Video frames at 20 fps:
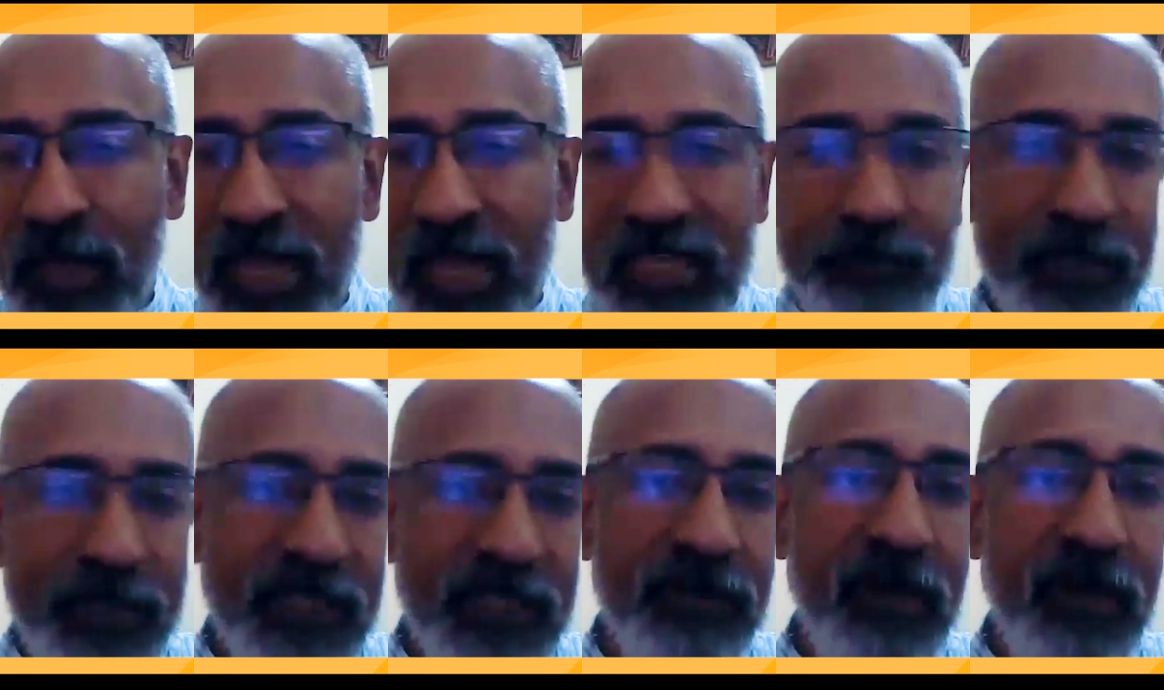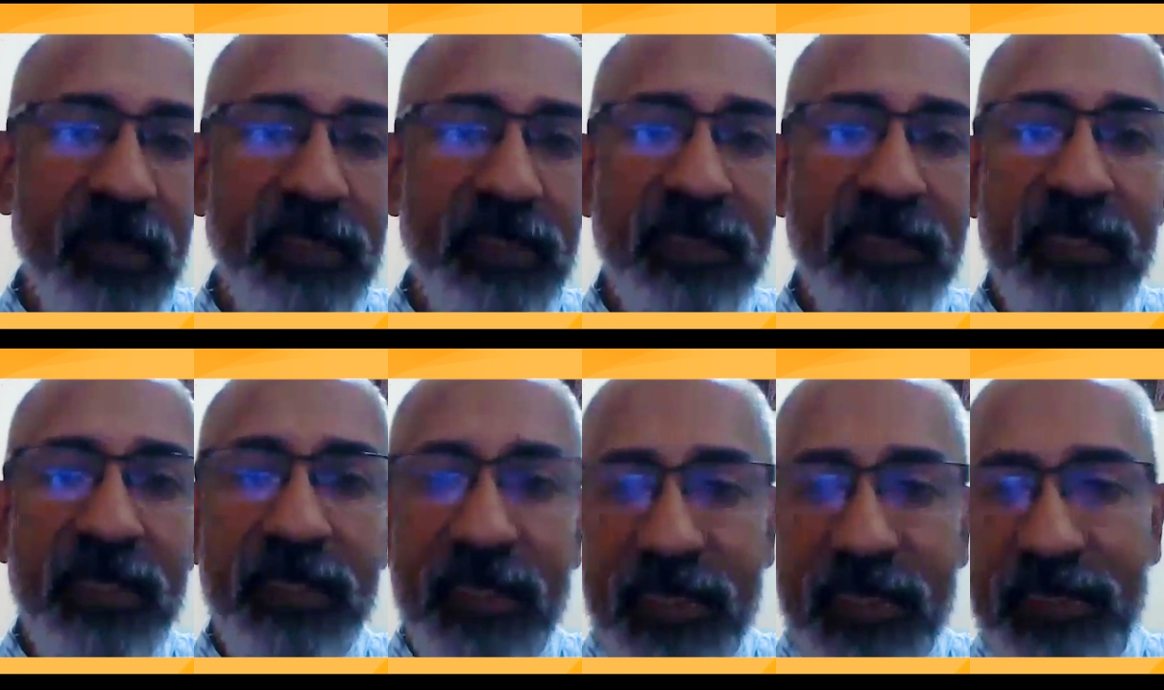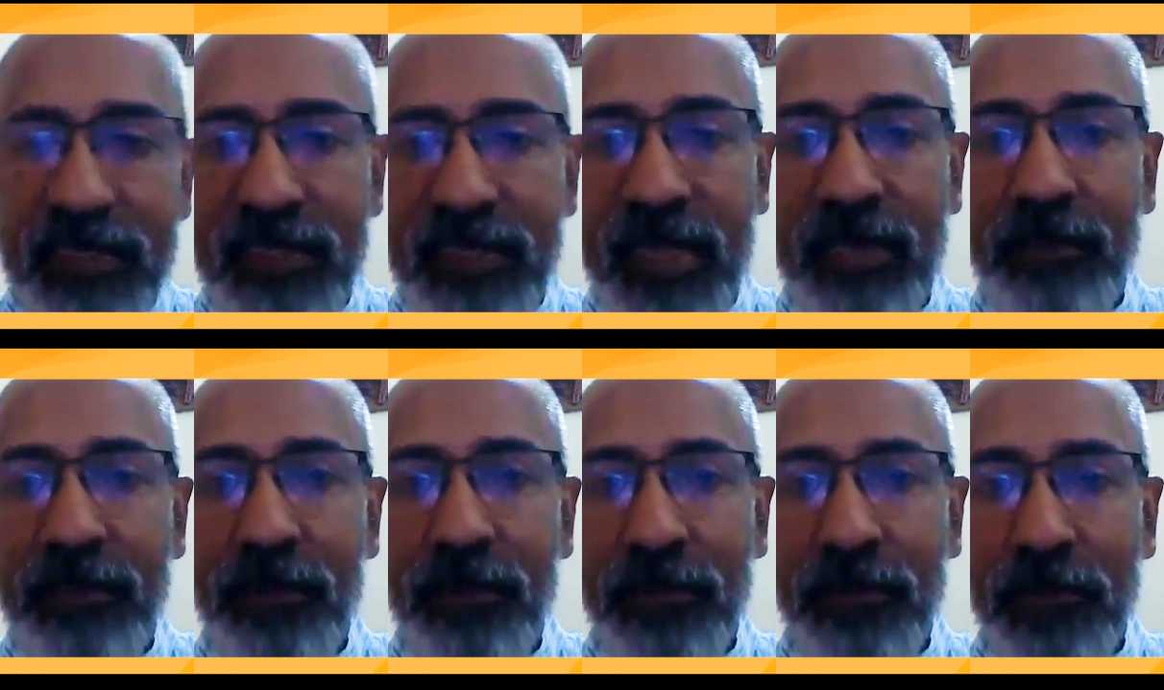The other aspects of
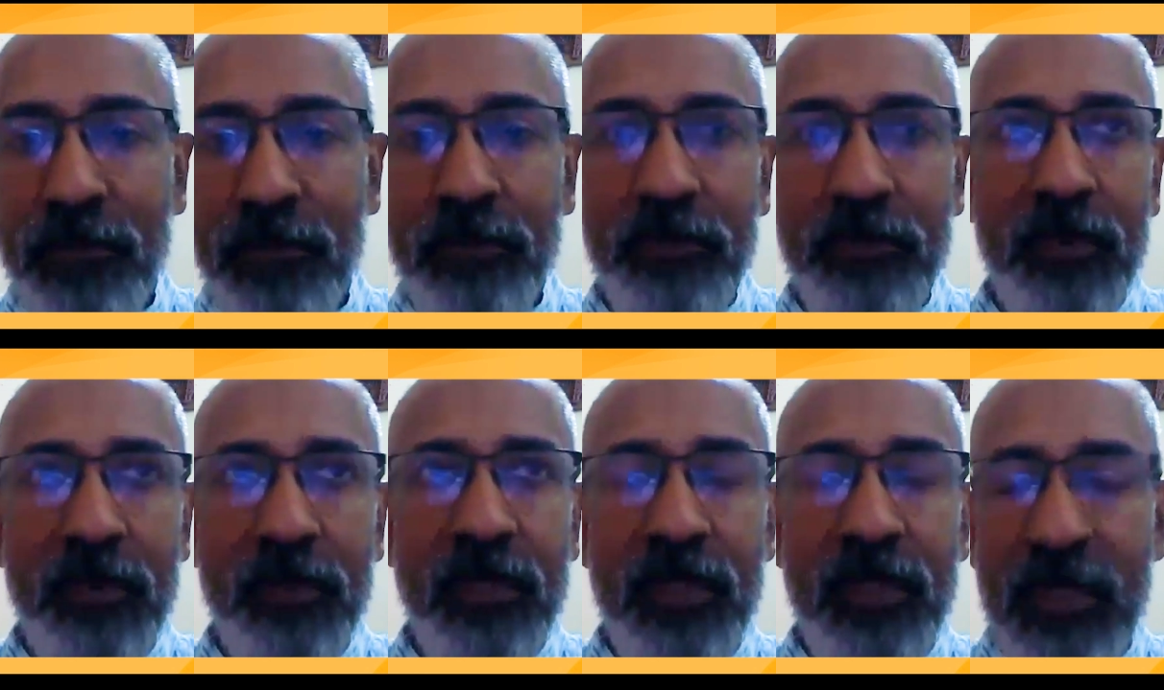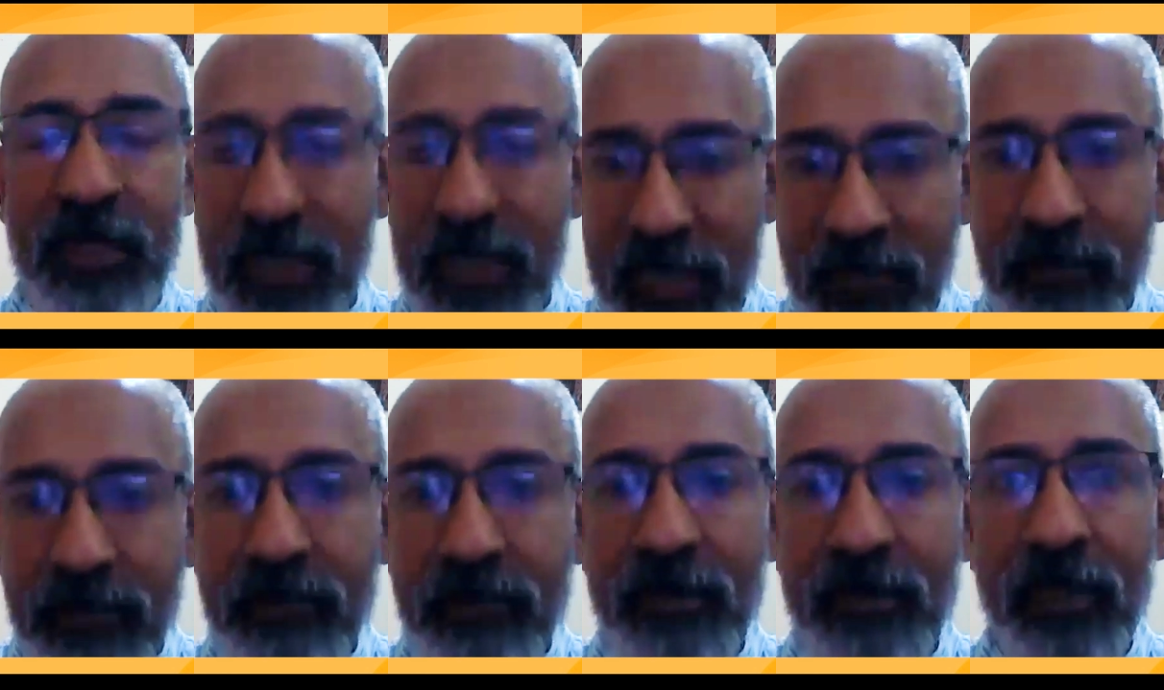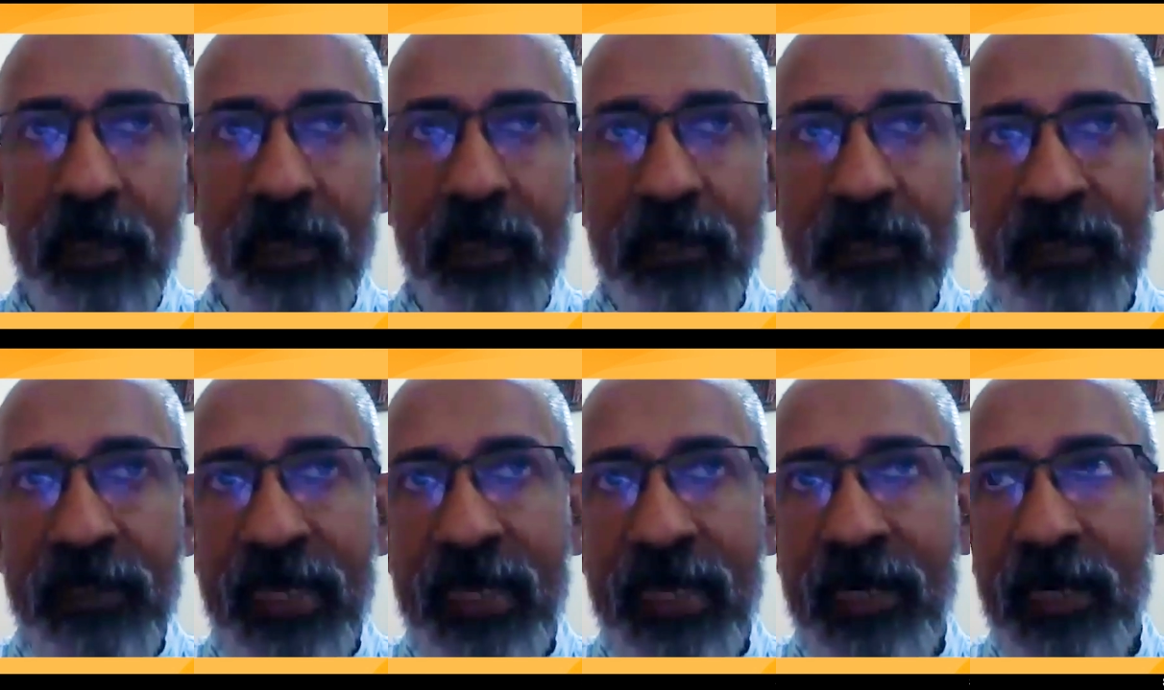content are things that you
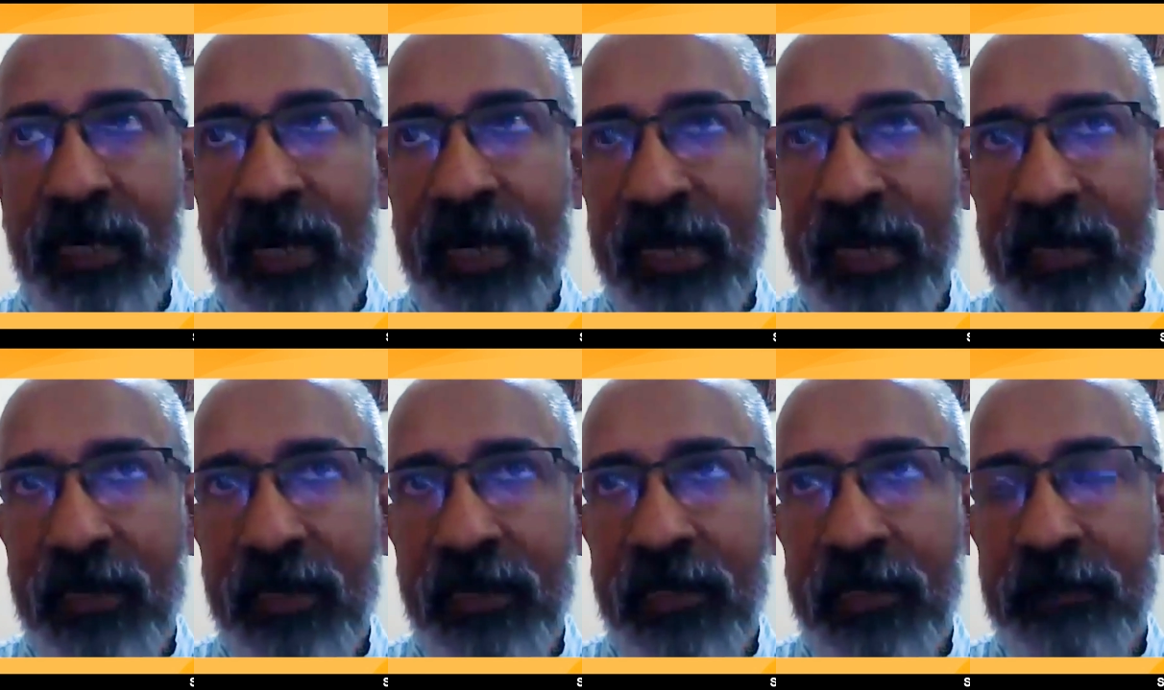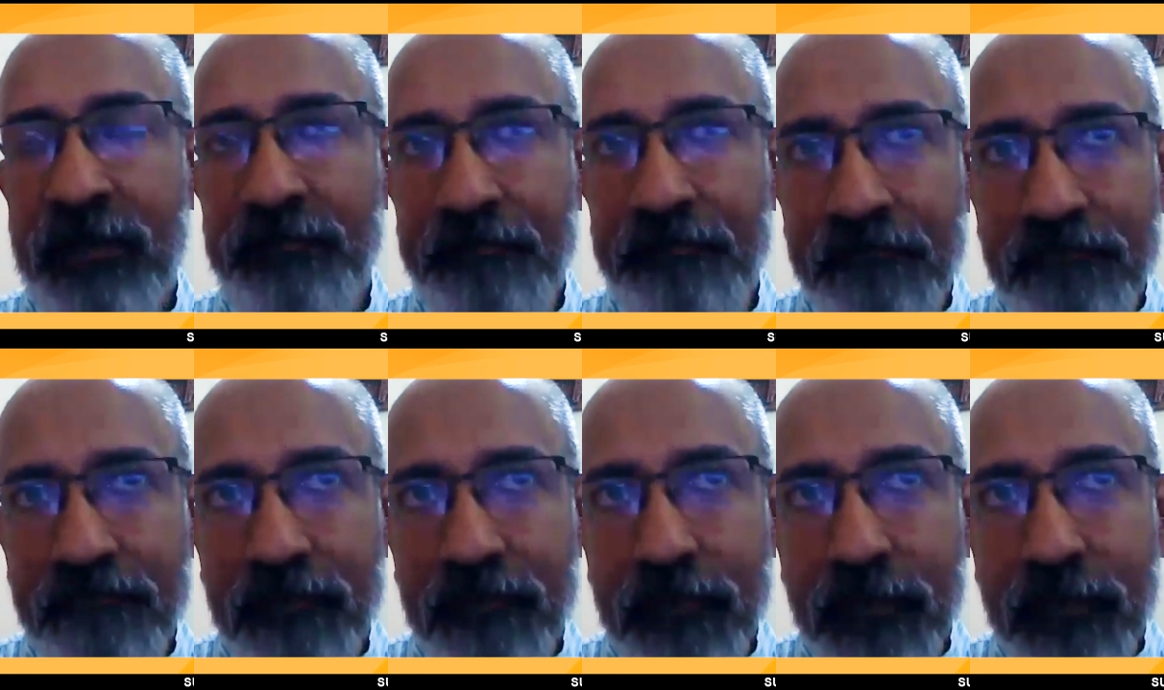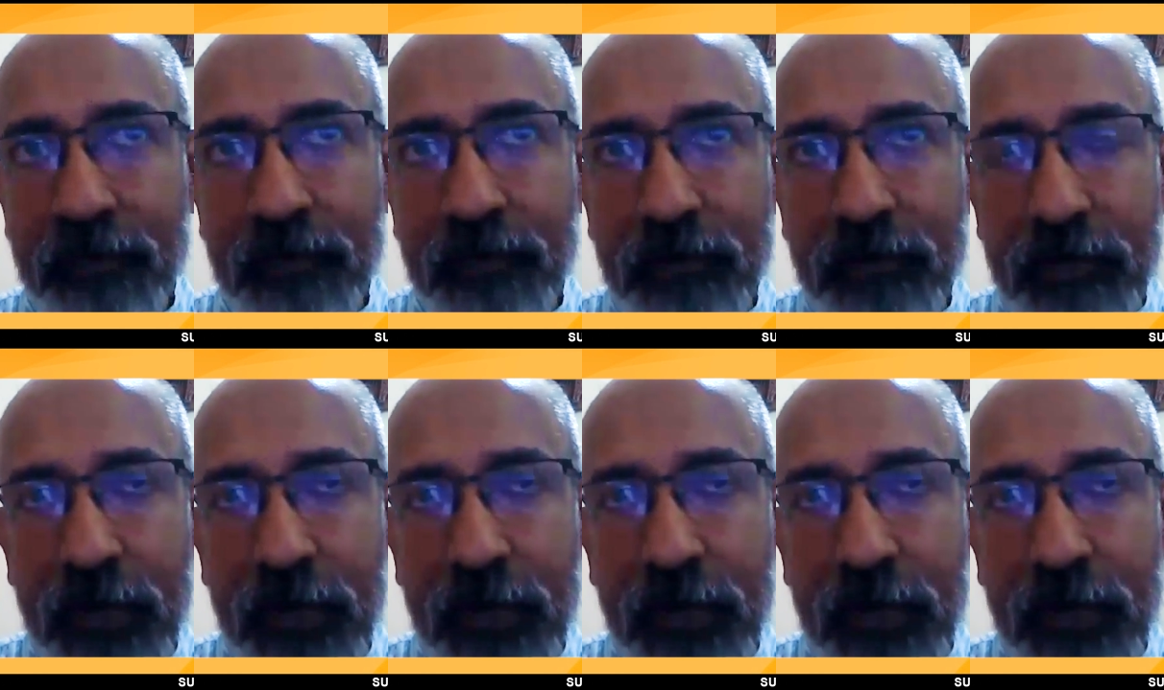learn. They are like, uh,